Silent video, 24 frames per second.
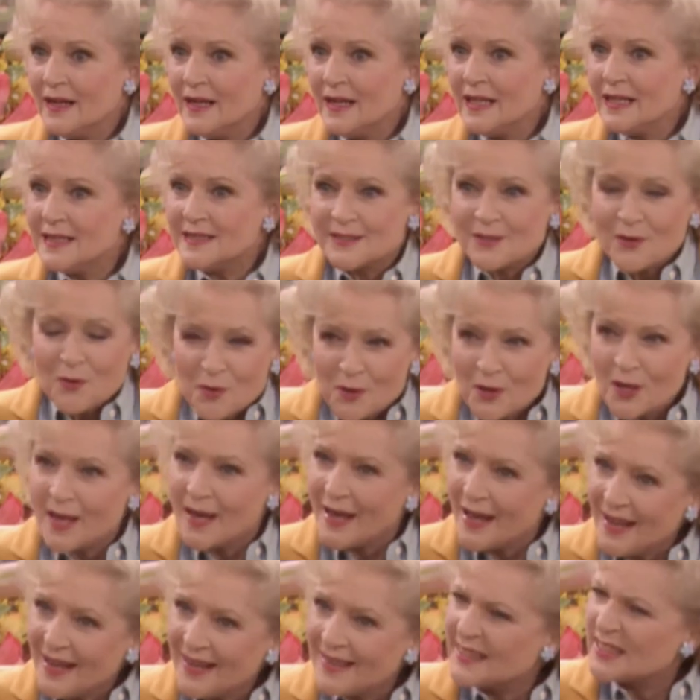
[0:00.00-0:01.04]
It's
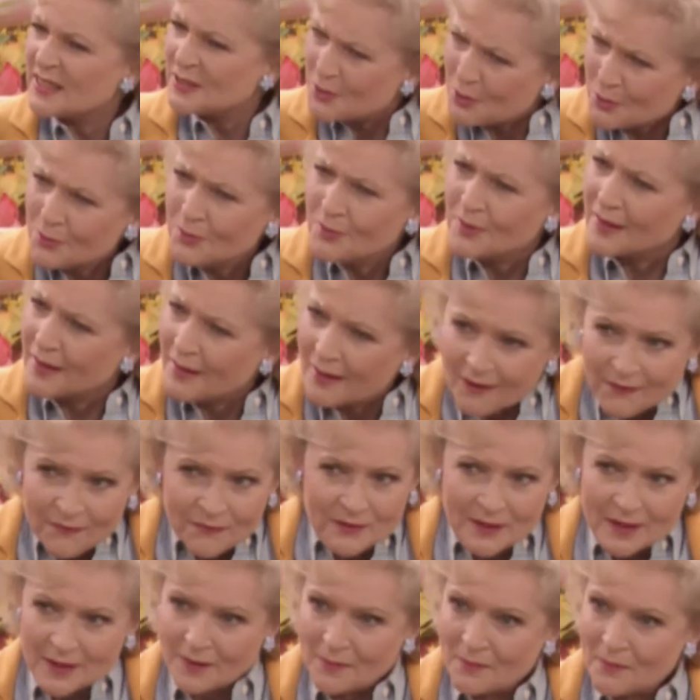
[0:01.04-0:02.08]
okay that you
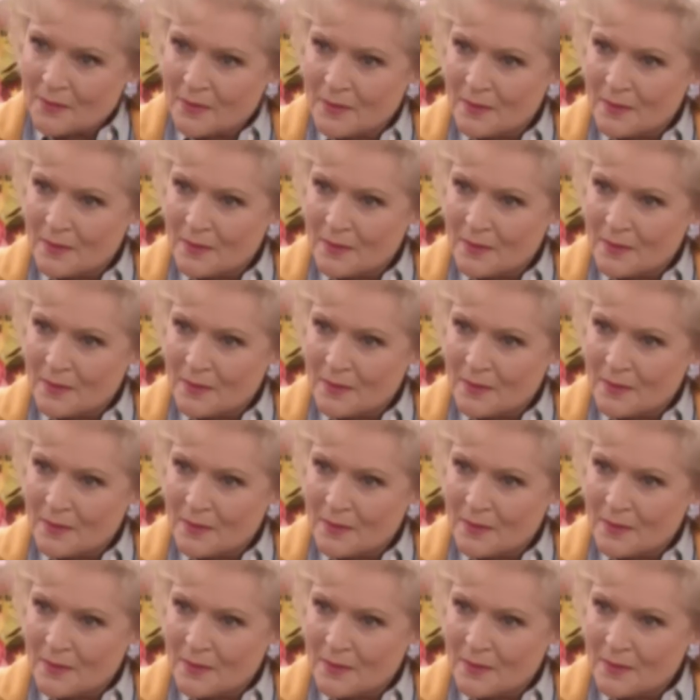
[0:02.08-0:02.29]
loved him.